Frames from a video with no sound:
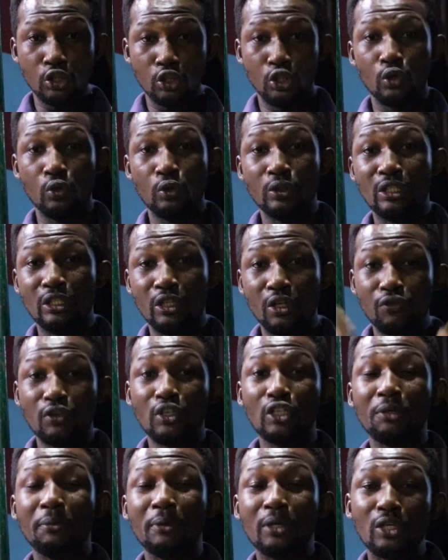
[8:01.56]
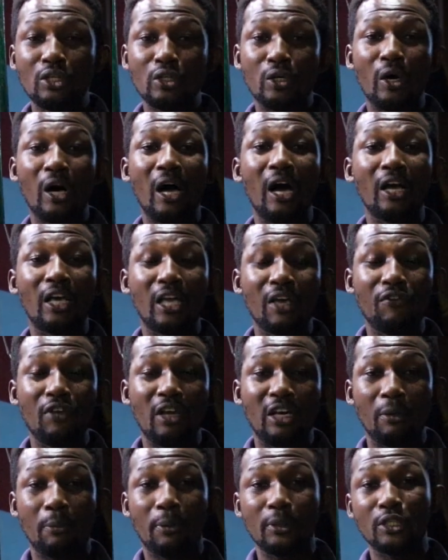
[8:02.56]
you. The notification will
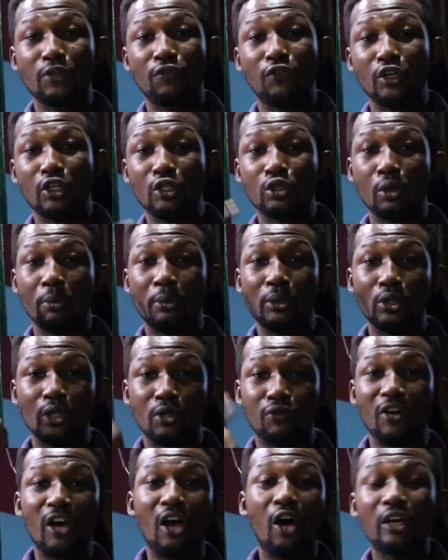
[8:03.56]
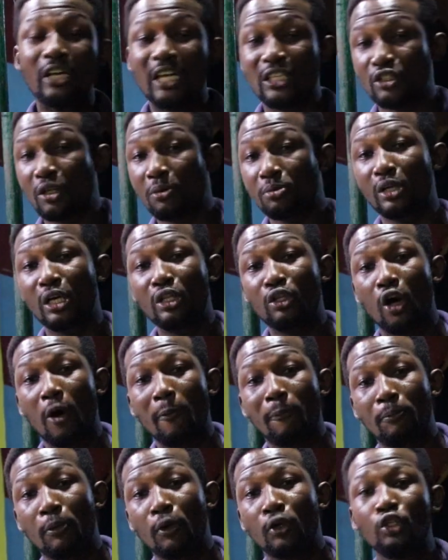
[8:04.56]
give you an opportunity for you to be notified on a subsequent
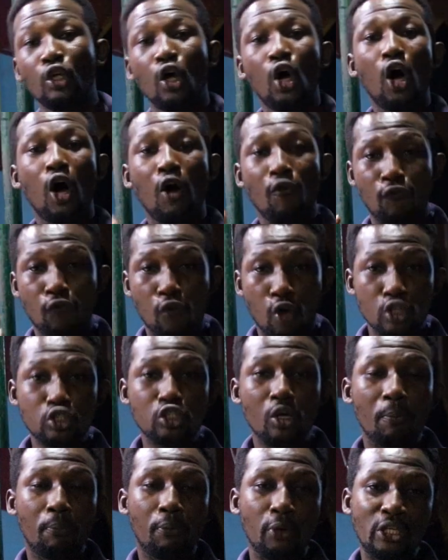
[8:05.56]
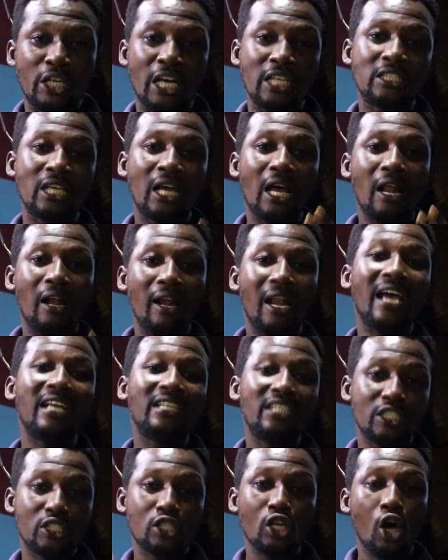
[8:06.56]
upload of awesome project
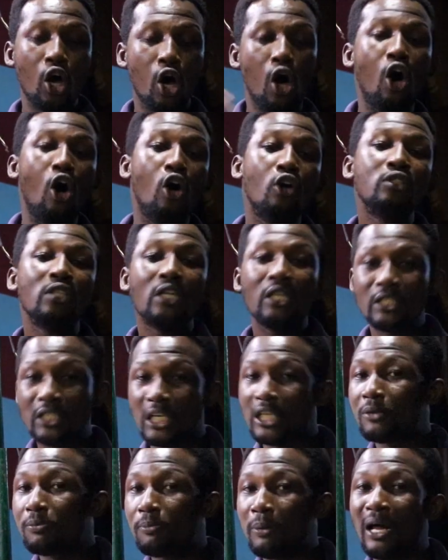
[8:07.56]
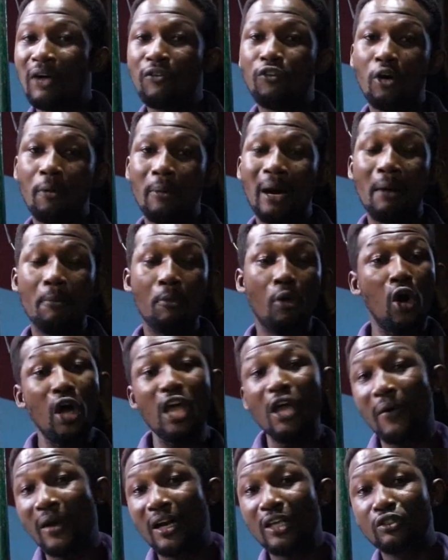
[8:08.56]
like this on this platform. I'm
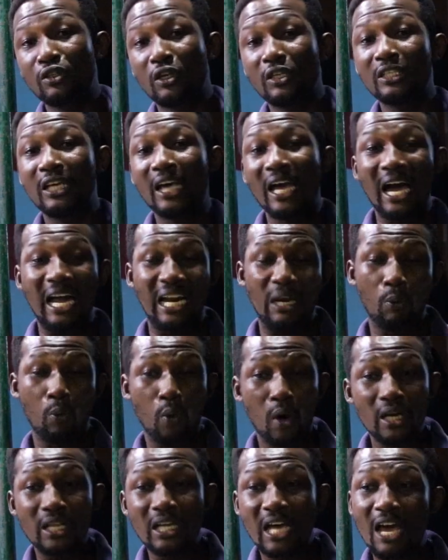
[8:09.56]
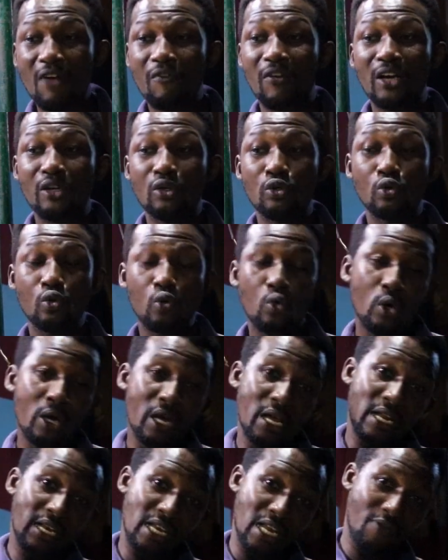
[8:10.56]
Oyewale Sunday, and whatever you do,
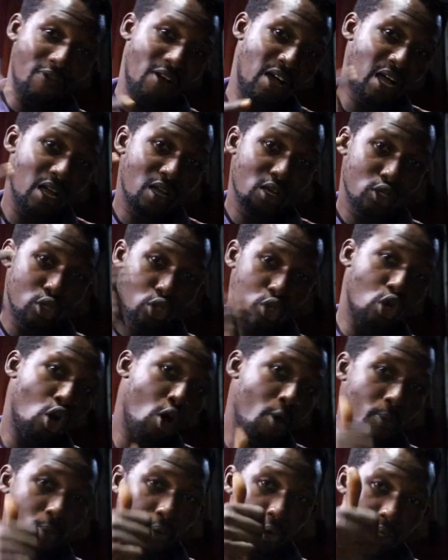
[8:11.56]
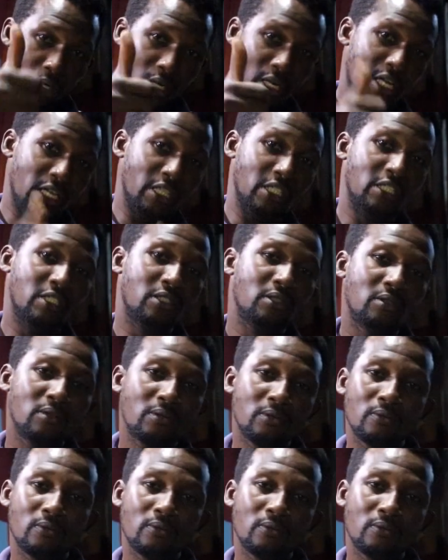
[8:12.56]
never stop learning.